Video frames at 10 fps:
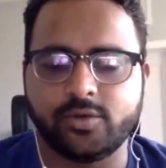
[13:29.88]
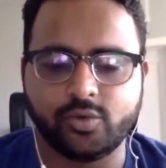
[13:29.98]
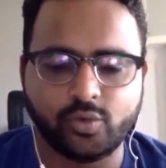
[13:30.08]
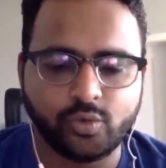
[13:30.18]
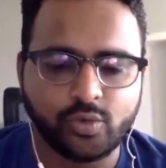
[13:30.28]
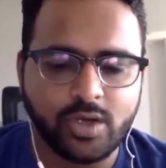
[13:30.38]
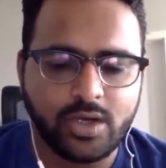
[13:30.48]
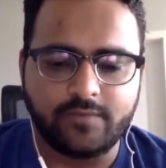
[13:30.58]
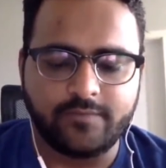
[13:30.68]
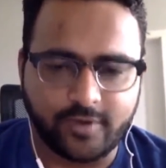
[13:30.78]
who
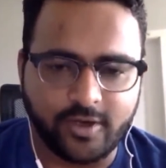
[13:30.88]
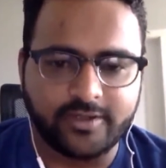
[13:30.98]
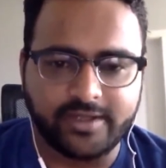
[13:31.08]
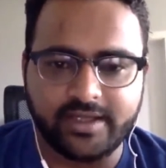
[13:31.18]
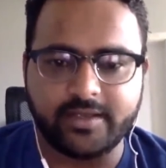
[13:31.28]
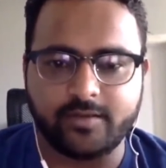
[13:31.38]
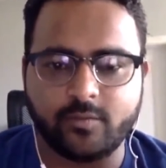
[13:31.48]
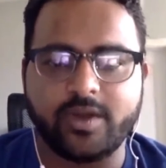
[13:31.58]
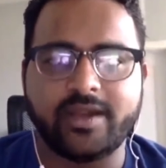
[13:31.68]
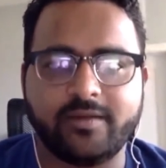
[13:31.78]
forgot that
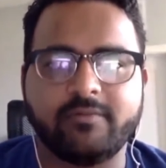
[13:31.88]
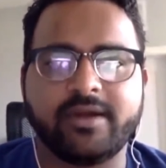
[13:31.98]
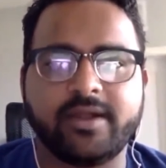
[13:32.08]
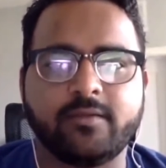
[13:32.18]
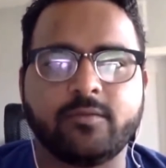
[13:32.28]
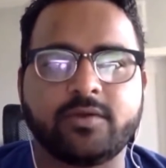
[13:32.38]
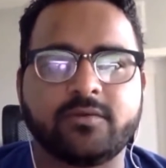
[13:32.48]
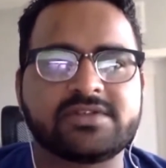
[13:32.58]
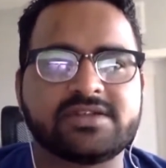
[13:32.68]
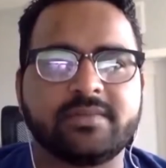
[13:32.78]
why what
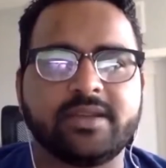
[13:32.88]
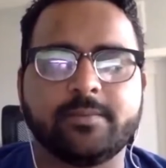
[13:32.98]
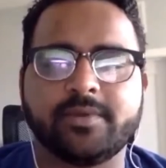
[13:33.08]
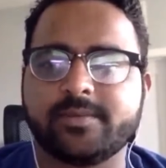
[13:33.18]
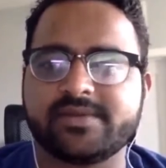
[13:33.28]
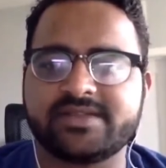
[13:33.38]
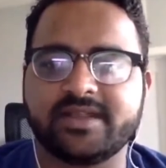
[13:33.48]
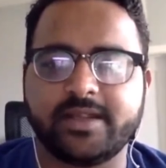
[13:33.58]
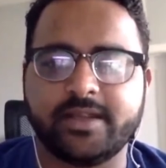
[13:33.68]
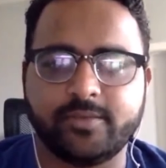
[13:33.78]
was the main purpose they
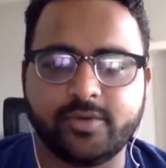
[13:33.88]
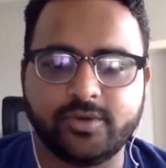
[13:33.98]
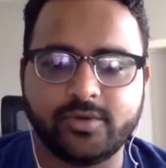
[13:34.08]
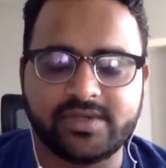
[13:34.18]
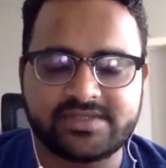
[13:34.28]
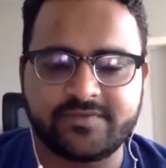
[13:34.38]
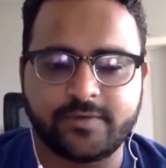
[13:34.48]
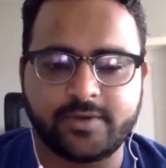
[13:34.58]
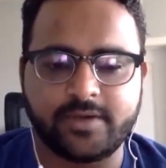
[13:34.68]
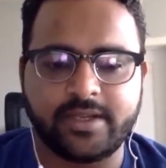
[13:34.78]
came to US for,